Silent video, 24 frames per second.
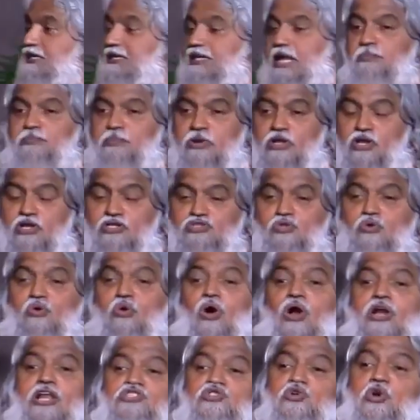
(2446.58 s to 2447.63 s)
that because
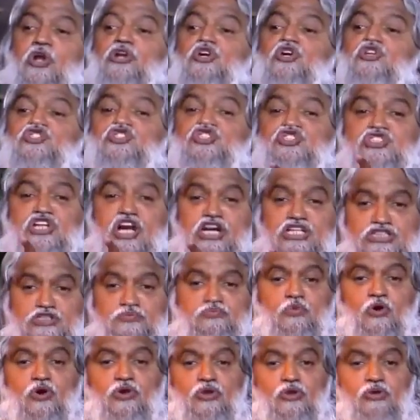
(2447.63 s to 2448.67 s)
God is going to
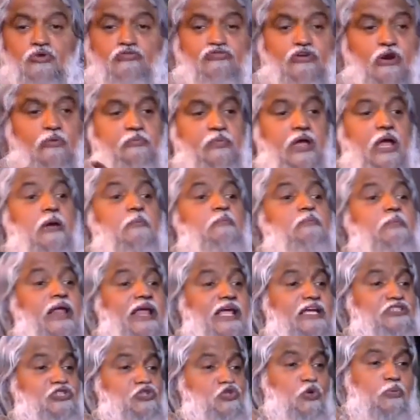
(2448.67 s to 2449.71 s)
transport you from
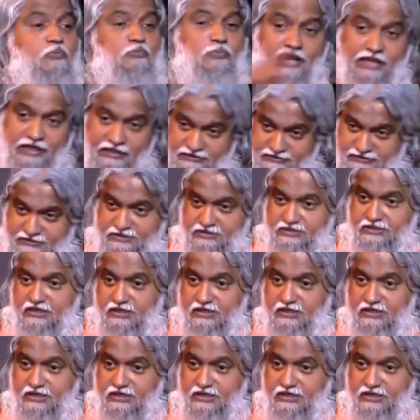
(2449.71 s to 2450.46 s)
place to place.